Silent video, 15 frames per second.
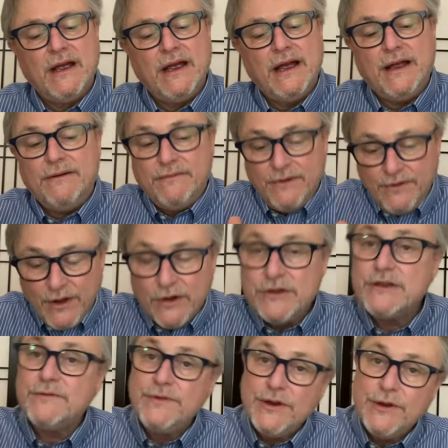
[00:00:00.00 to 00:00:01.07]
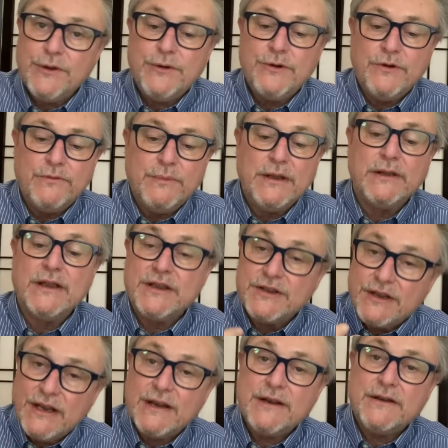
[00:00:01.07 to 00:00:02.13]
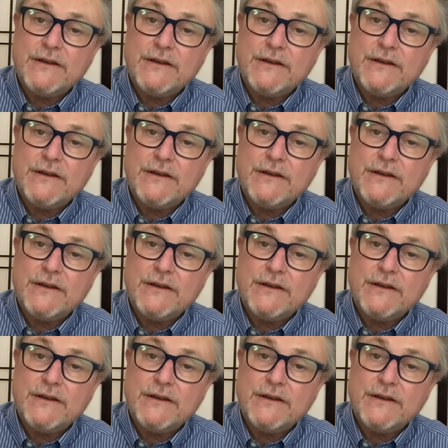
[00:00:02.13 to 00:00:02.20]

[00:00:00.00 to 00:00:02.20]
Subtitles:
And those of you who have been listening